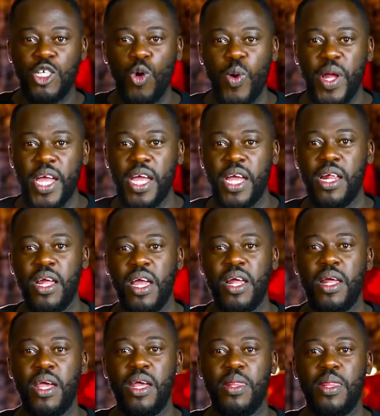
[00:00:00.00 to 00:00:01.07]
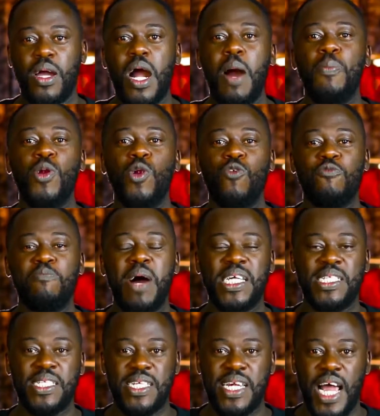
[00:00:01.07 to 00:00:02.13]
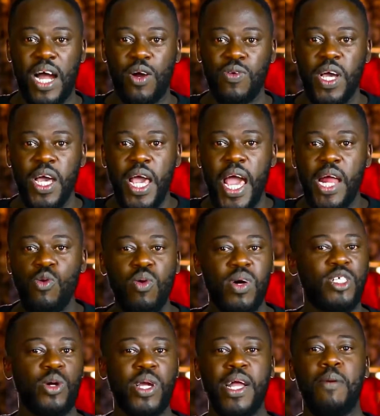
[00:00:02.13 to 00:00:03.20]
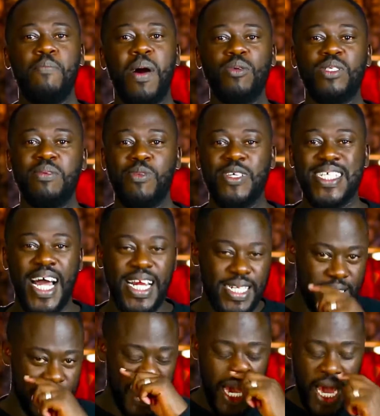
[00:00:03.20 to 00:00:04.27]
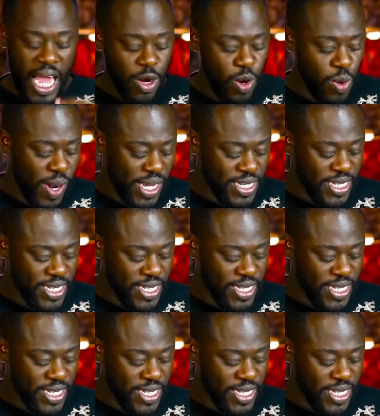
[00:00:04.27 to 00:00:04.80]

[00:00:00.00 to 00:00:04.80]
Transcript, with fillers: doing in, in a couple of months now. And we were talking about immortality. And we were